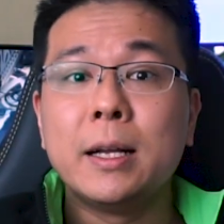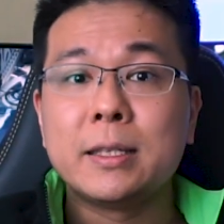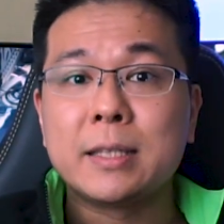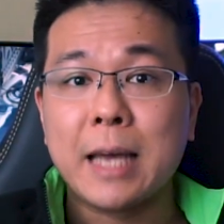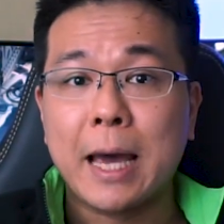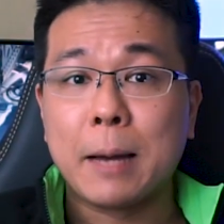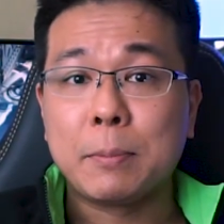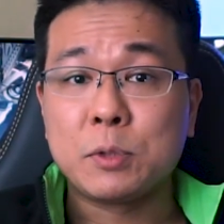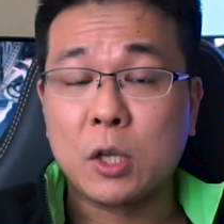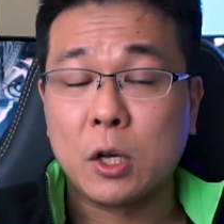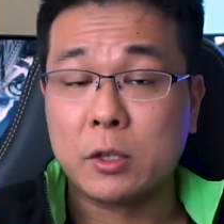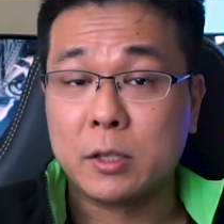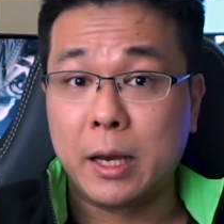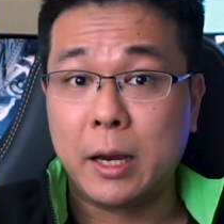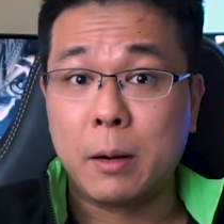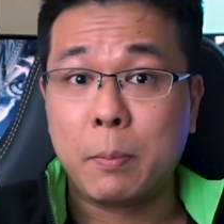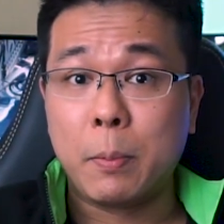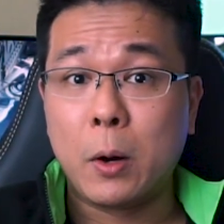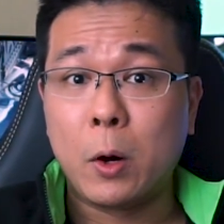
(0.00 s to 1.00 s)
taps on
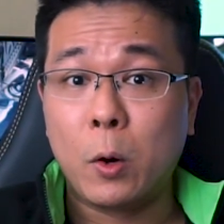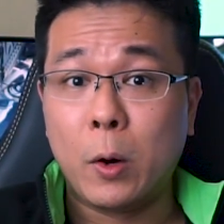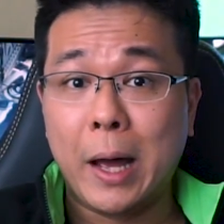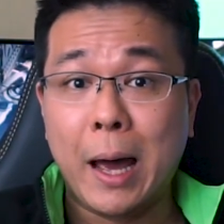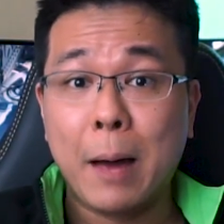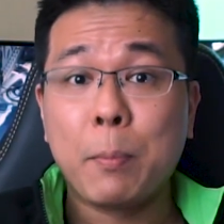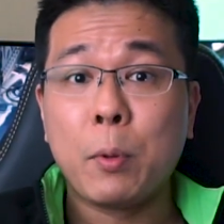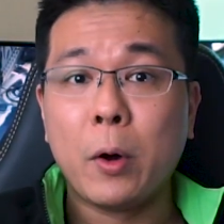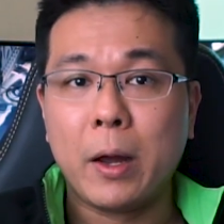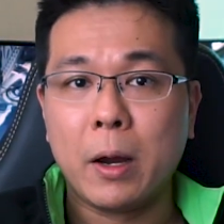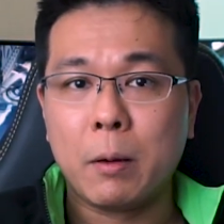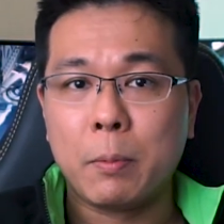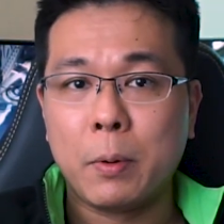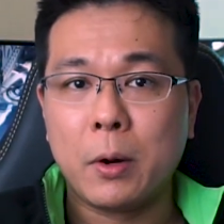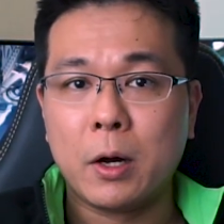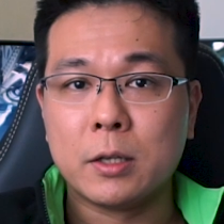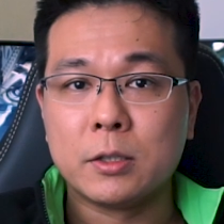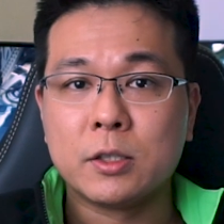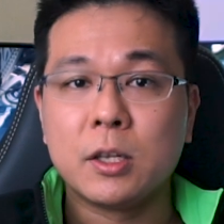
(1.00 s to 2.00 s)
the Apple
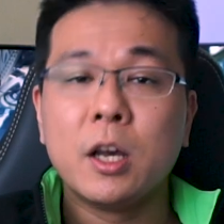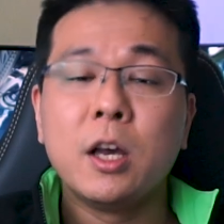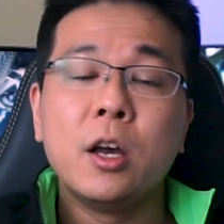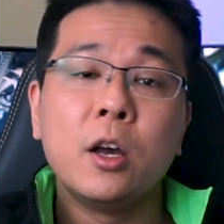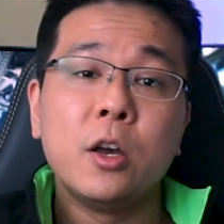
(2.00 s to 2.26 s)
AirPods.